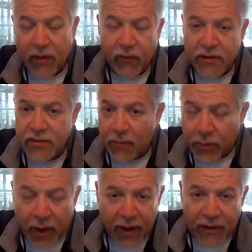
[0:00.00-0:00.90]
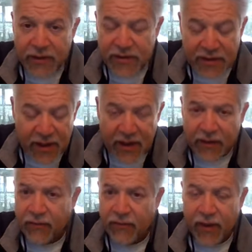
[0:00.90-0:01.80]
They watch the blind see.
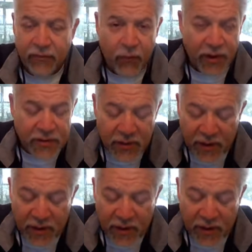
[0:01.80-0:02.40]
They they watch.